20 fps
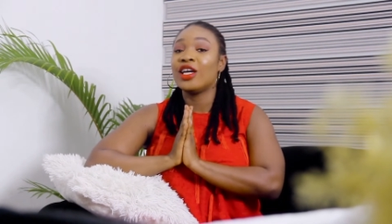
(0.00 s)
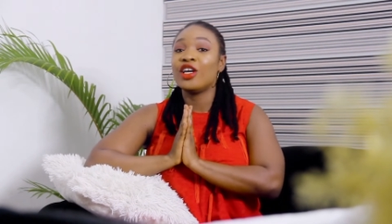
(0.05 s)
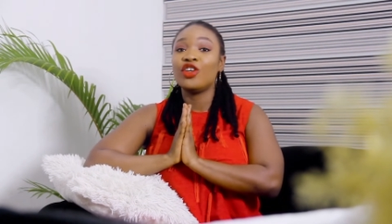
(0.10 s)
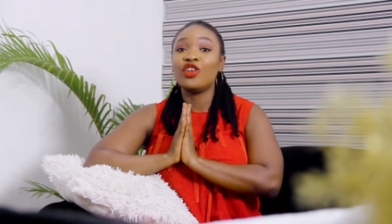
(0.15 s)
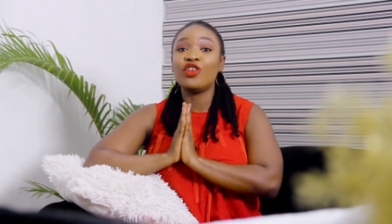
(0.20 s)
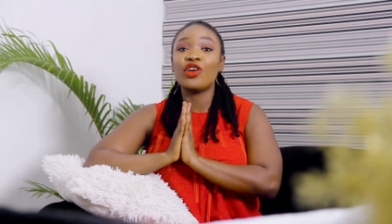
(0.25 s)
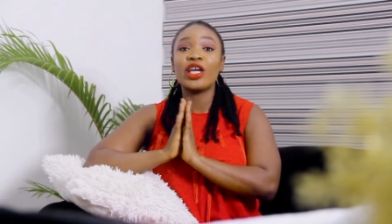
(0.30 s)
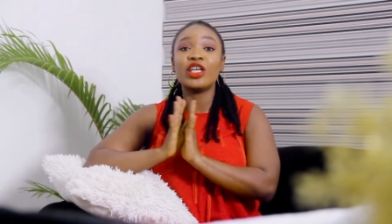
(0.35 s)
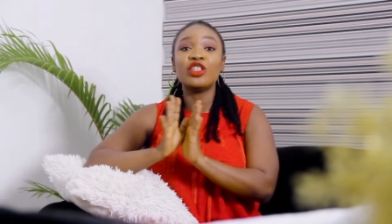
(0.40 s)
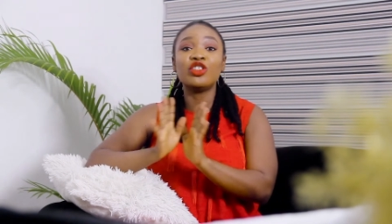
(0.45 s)

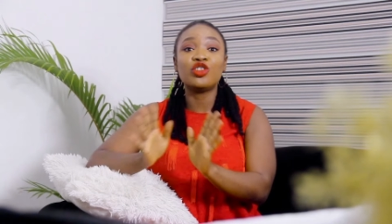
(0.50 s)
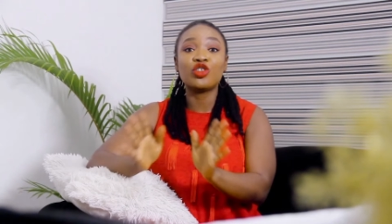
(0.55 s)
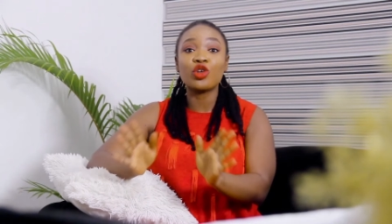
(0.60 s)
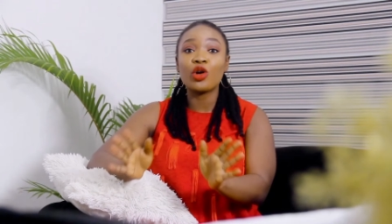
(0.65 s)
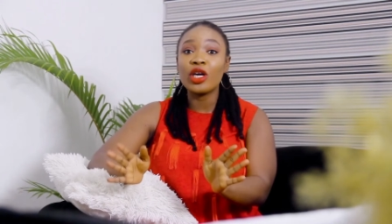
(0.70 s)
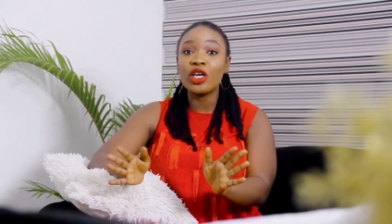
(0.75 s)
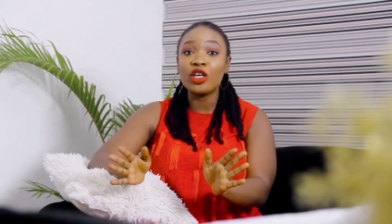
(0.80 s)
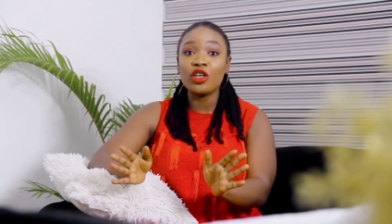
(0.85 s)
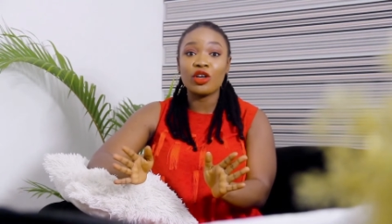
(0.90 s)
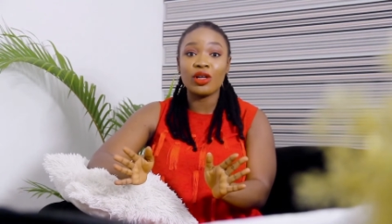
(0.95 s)
you're
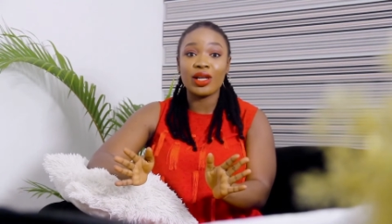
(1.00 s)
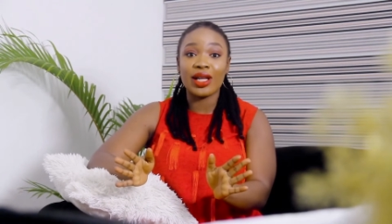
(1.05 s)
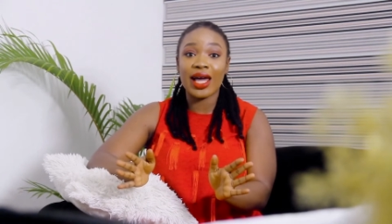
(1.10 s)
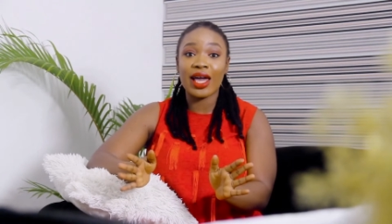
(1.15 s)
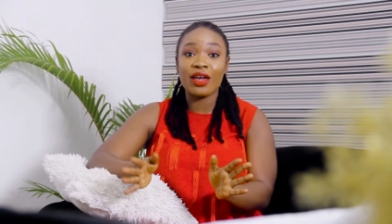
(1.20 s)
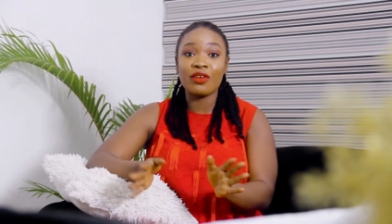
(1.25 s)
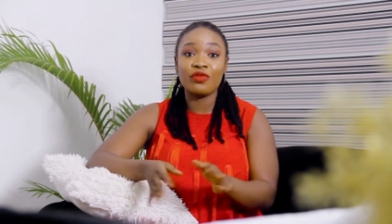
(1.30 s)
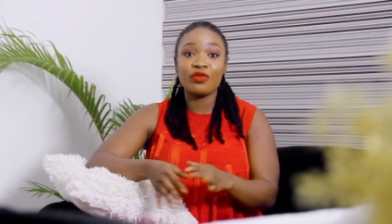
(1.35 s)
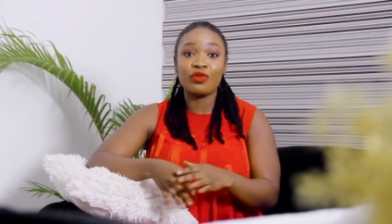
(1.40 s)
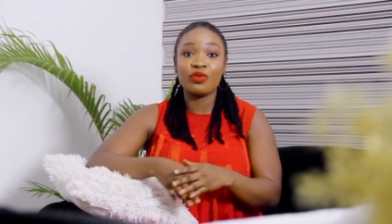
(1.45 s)
enjoying your
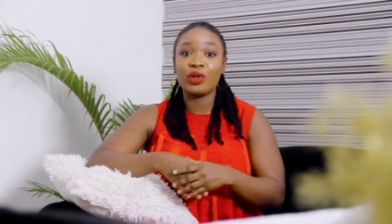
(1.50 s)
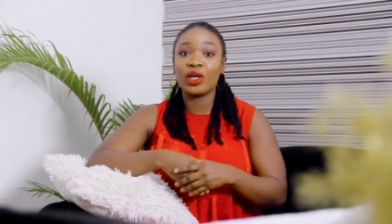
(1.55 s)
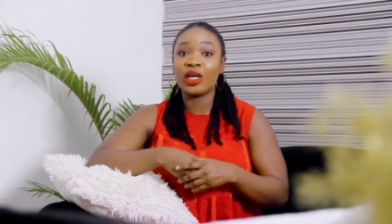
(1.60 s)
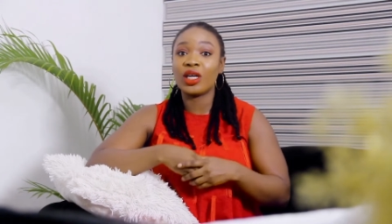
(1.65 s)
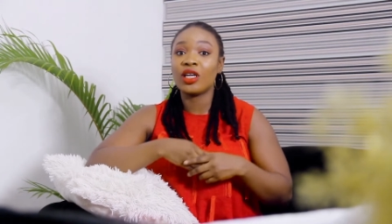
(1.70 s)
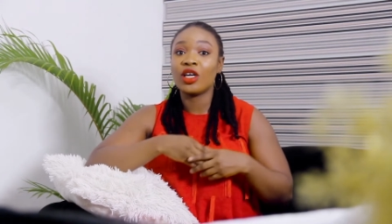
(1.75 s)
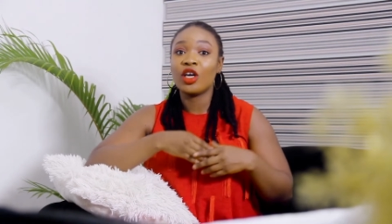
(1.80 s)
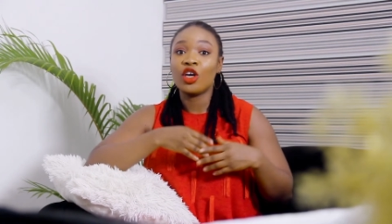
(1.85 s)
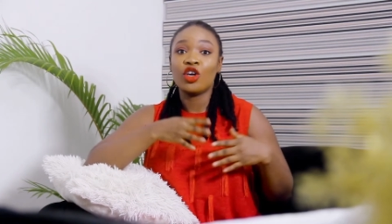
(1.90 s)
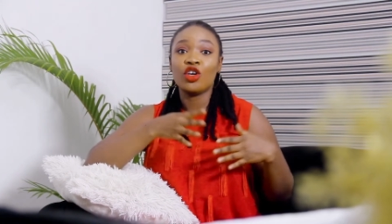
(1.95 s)
life
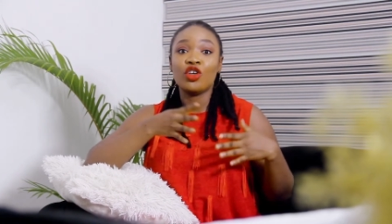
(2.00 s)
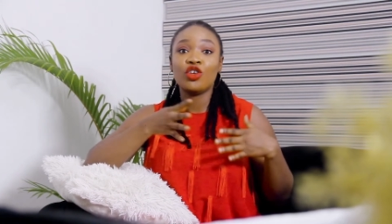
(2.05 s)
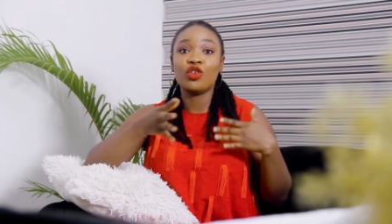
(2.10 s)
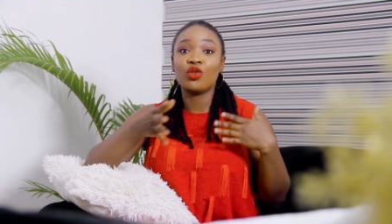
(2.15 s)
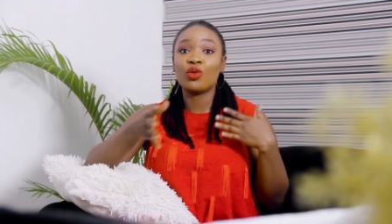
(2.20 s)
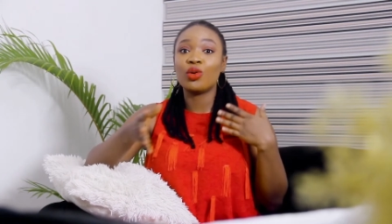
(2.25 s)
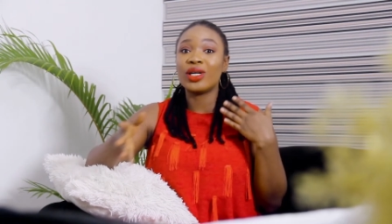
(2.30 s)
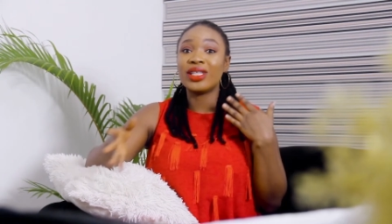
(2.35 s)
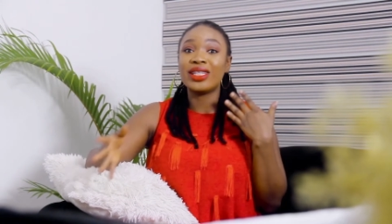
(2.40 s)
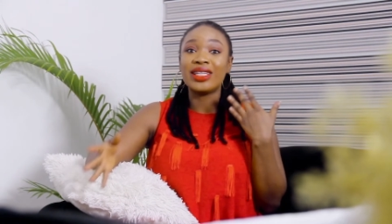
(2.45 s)
with,
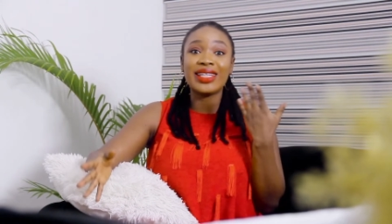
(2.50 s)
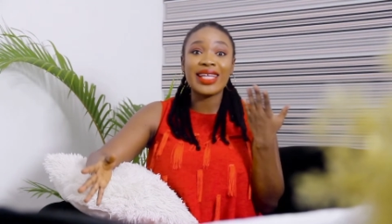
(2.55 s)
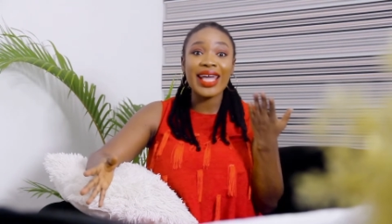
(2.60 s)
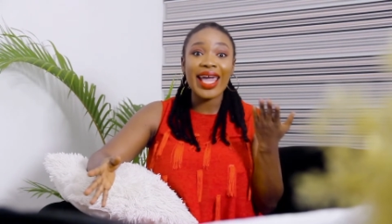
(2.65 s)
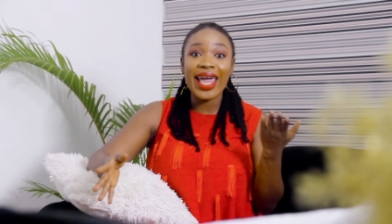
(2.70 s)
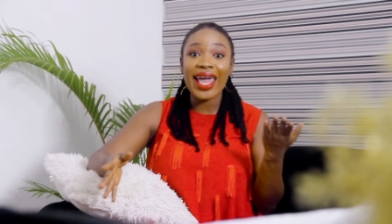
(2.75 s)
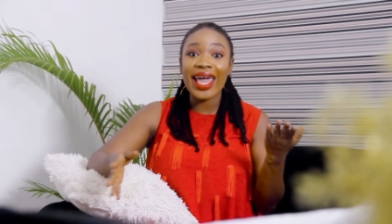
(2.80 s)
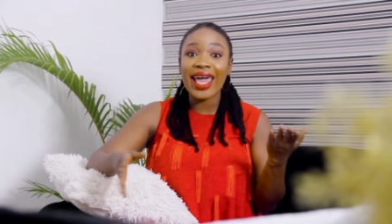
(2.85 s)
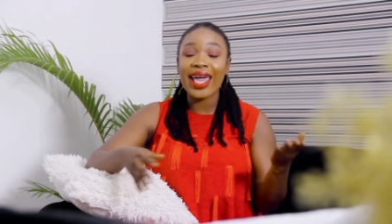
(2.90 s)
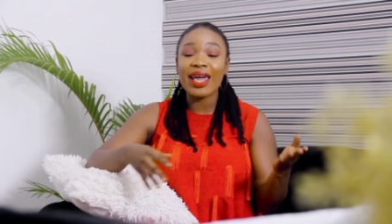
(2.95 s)
you're
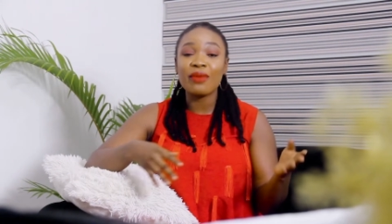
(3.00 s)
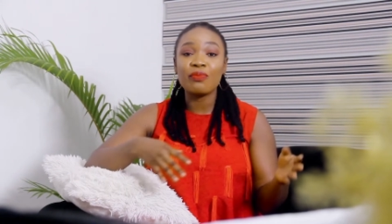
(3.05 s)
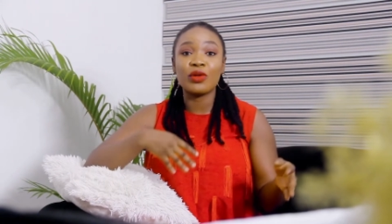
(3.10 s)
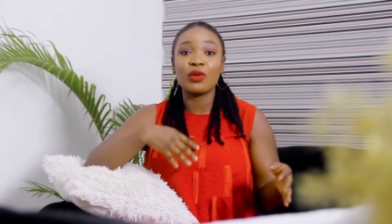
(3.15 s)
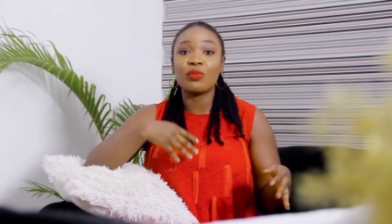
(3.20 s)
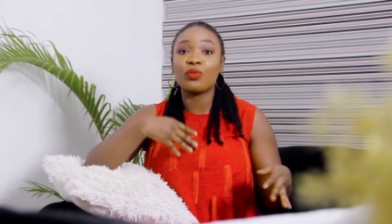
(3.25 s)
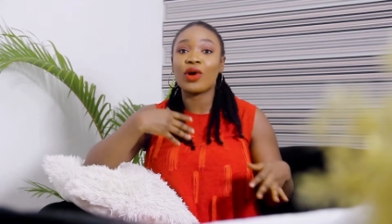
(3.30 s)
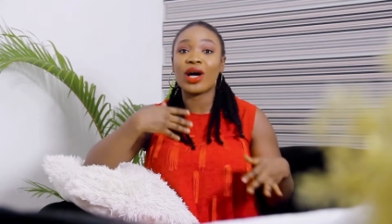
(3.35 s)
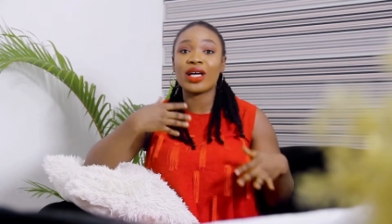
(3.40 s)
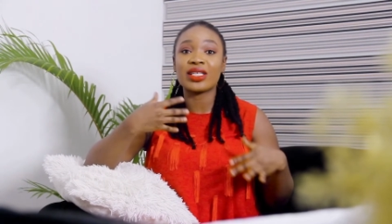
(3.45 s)
there,
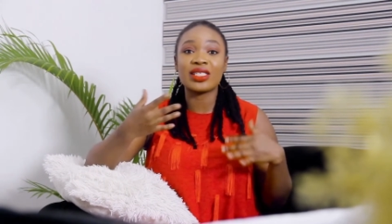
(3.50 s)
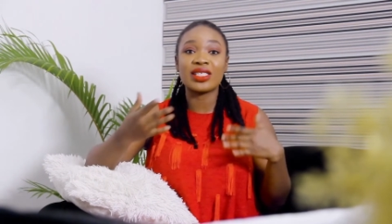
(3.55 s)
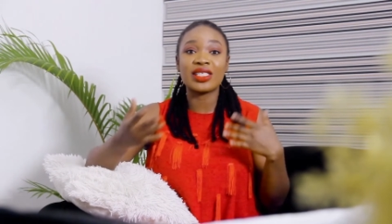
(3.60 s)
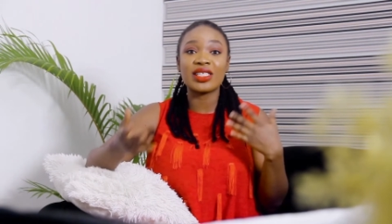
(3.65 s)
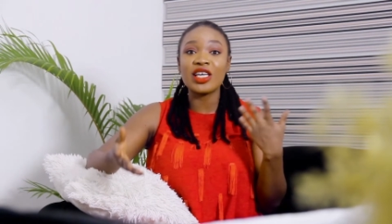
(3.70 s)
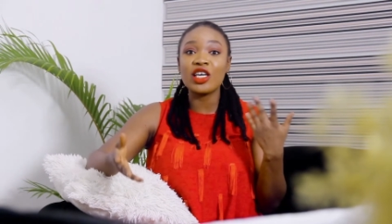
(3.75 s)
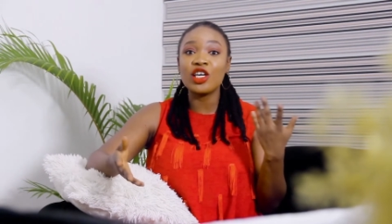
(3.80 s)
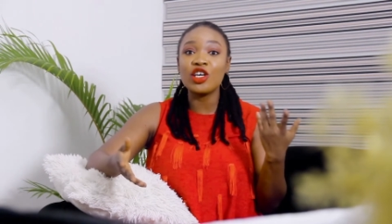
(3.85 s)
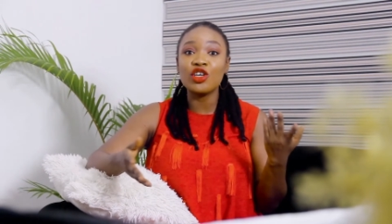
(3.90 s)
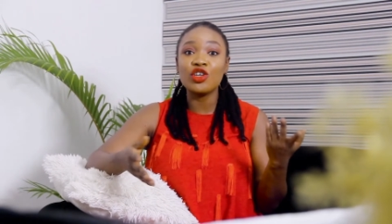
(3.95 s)
people are
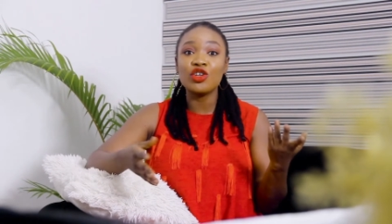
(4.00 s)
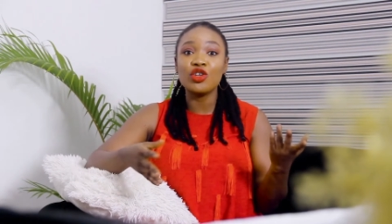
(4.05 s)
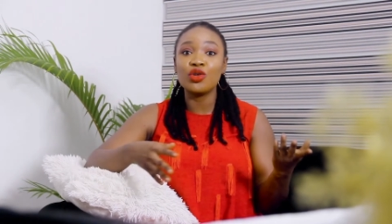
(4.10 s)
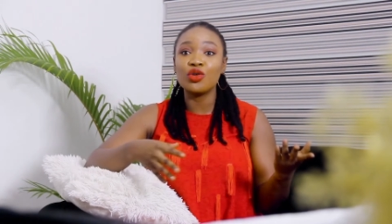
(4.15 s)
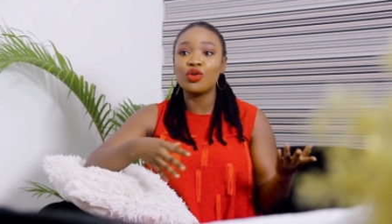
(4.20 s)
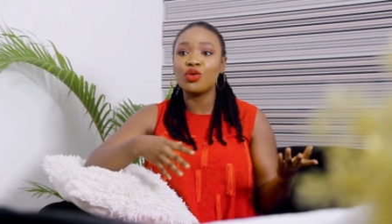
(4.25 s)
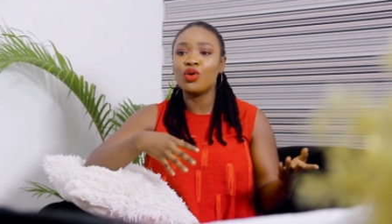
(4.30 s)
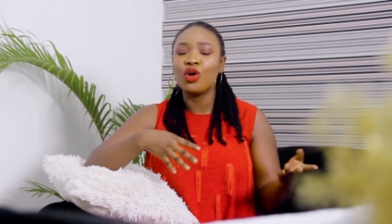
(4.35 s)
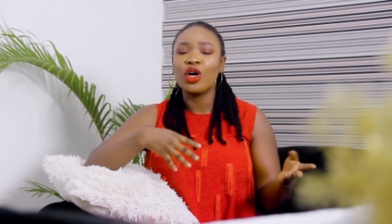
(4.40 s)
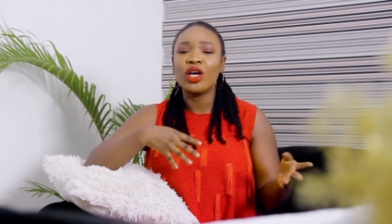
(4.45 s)
seeing
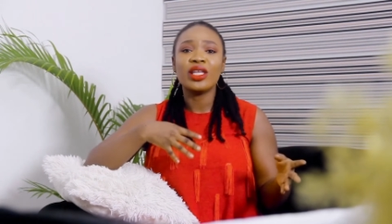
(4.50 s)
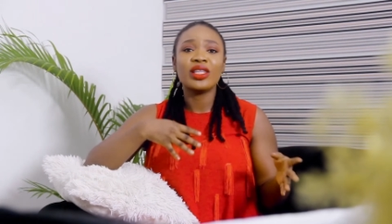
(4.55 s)
you,